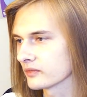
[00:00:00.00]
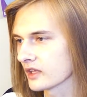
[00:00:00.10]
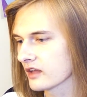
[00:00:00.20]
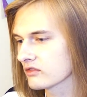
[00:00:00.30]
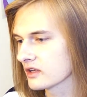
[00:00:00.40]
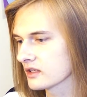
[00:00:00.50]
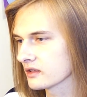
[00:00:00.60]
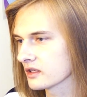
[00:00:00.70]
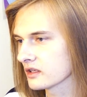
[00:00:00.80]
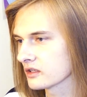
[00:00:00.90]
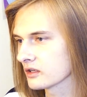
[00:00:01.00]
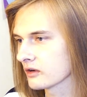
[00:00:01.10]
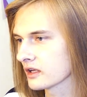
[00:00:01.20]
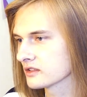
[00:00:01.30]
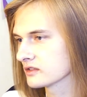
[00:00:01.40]
Evidently, you know,
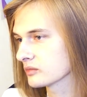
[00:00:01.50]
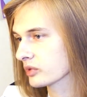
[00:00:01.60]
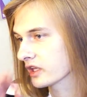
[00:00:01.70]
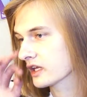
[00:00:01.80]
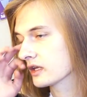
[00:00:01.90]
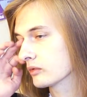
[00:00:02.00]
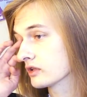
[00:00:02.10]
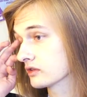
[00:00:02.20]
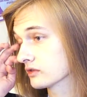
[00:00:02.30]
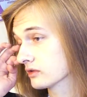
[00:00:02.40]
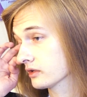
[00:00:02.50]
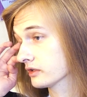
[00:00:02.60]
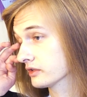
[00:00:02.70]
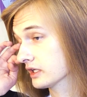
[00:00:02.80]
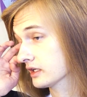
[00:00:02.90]
I didn't play with
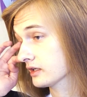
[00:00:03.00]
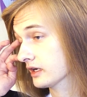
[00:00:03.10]
all that.